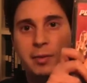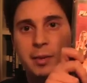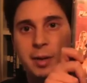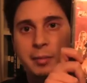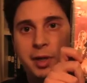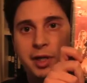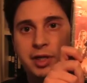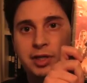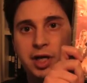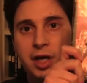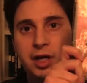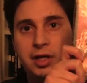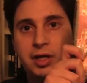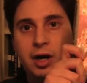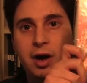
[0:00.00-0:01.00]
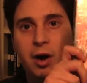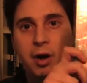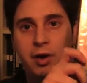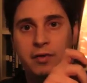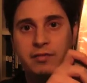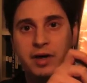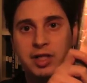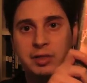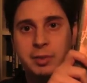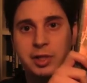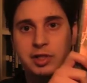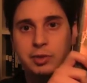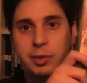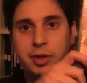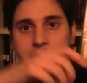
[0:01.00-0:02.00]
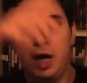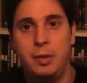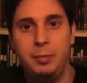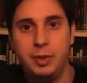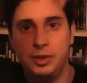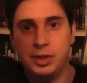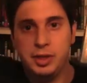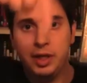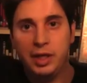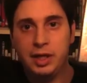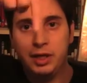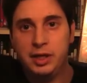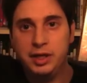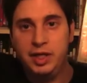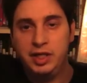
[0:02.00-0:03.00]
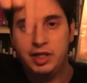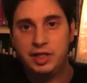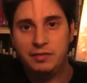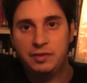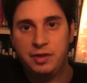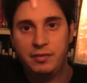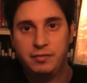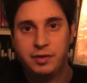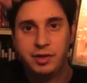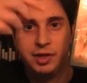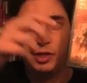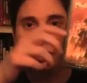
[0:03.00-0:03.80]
out my buddy Doug, Horror Effects Man 20. I'll put the link underneath this video for their